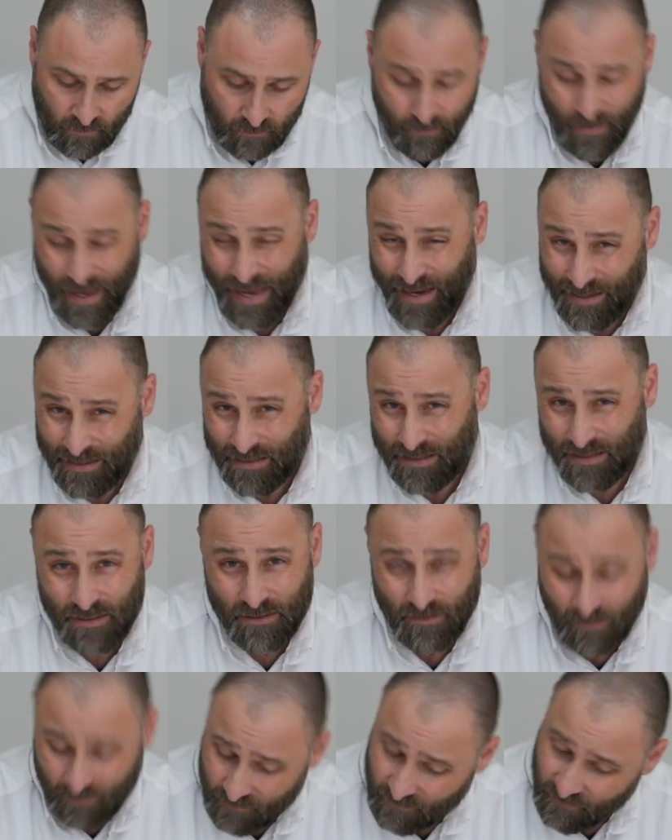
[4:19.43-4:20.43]

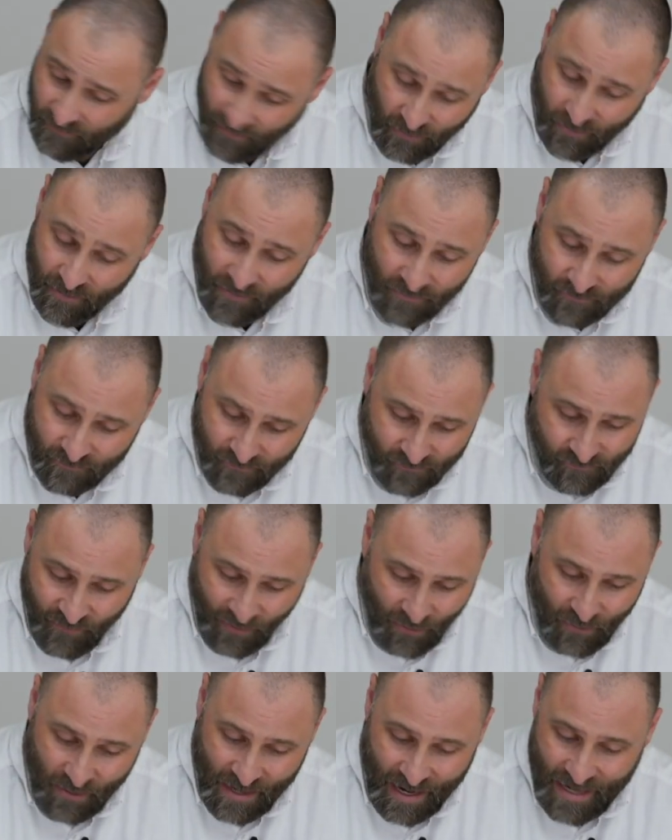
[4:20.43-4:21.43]
makes very,
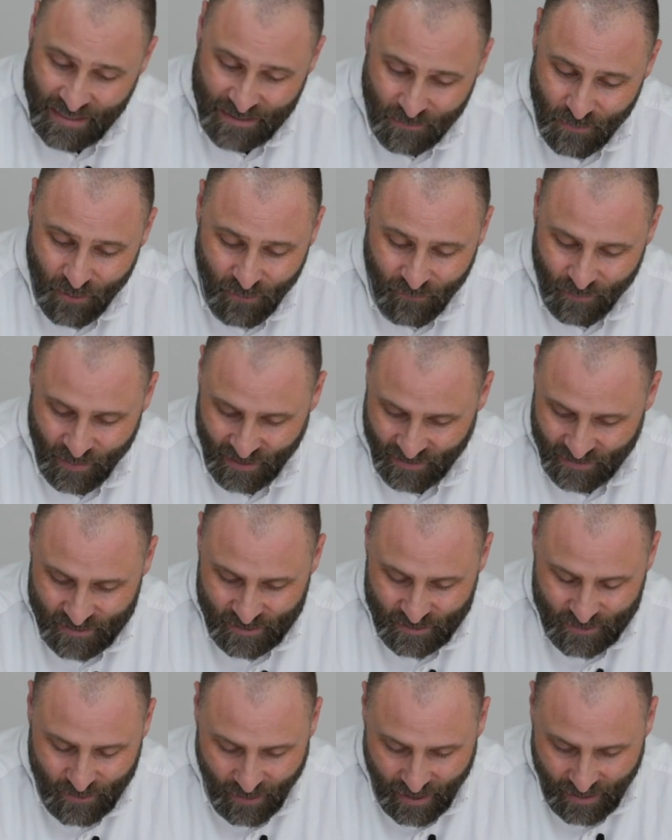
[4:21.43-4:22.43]
very nice
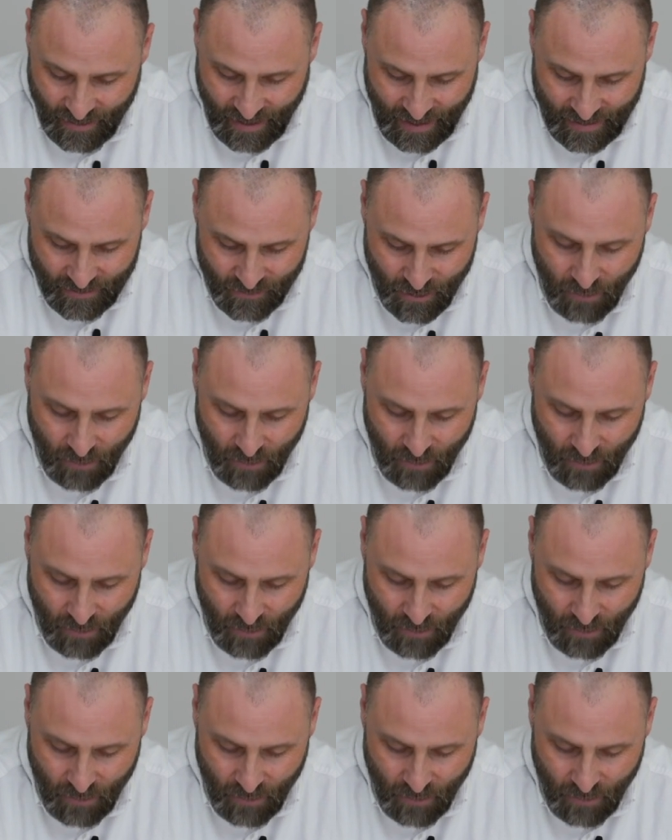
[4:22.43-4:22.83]
movements, so I no